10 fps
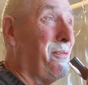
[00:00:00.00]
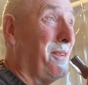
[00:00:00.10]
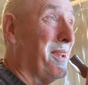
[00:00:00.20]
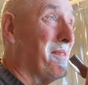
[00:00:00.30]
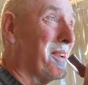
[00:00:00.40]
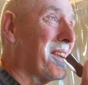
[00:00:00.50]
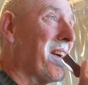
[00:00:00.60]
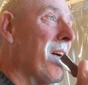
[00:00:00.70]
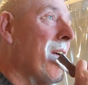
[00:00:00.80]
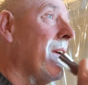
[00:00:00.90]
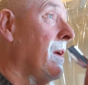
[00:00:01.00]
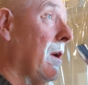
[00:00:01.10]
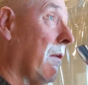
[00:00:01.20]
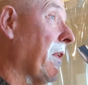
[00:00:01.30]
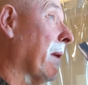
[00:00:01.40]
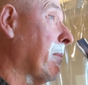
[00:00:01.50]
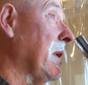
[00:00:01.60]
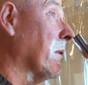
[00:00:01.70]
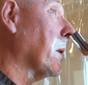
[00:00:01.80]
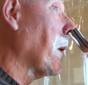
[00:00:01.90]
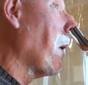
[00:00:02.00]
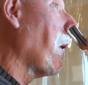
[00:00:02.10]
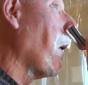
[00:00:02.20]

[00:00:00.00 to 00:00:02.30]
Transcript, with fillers: on a Filarmonica of that period.